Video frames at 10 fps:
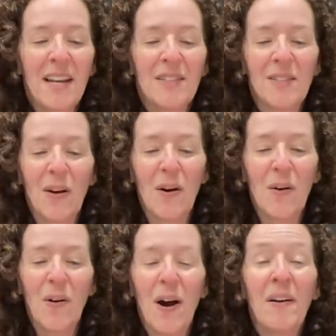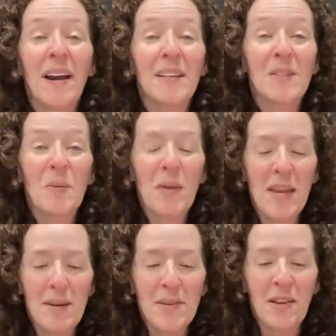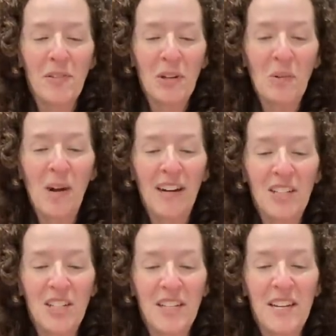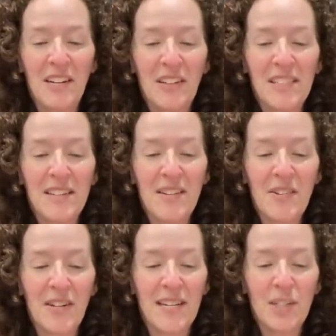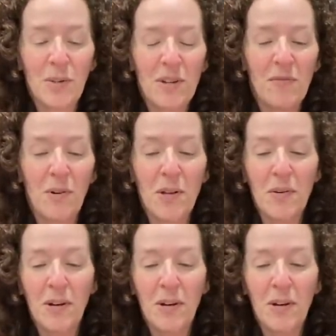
So, all right, so Pam, if you're watching, here is another entry for you.